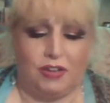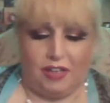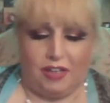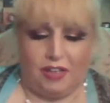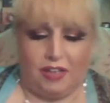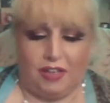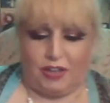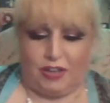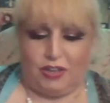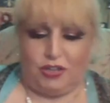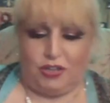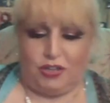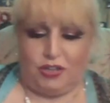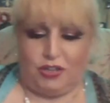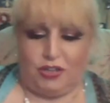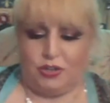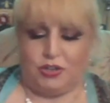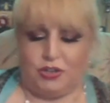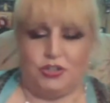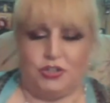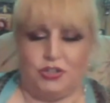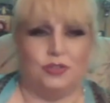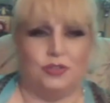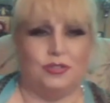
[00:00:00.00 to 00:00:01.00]
can do
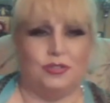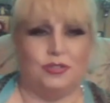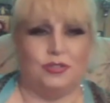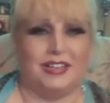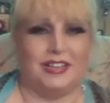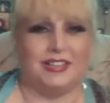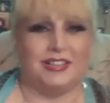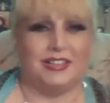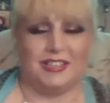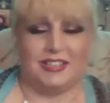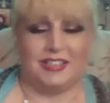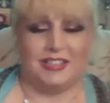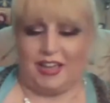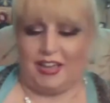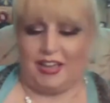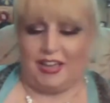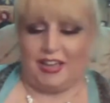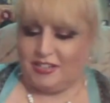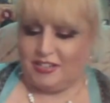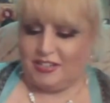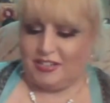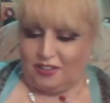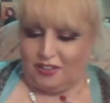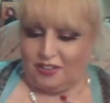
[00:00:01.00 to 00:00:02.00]
this, and then
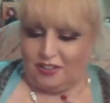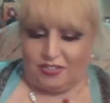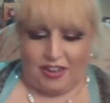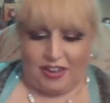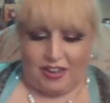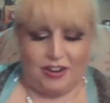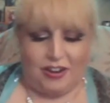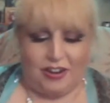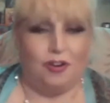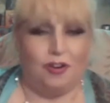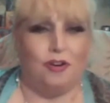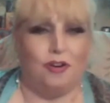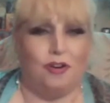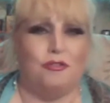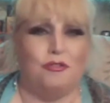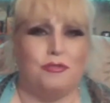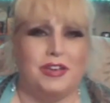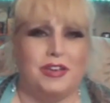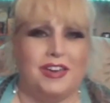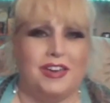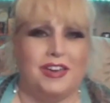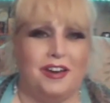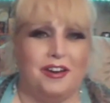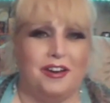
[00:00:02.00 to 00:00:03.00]
off we go.
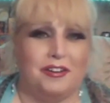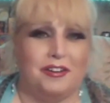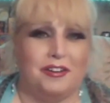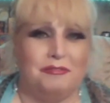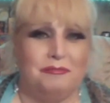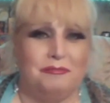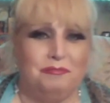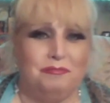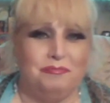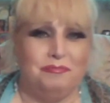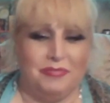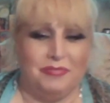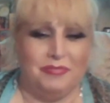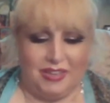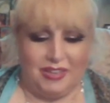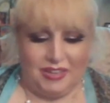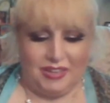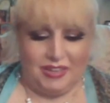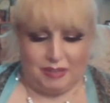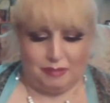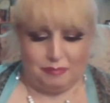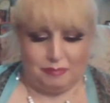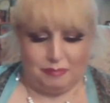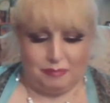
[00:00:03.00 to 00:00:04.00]
And so
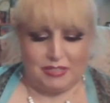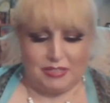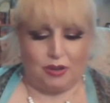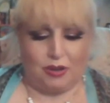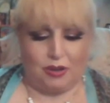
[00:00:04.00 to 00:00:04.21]
there's an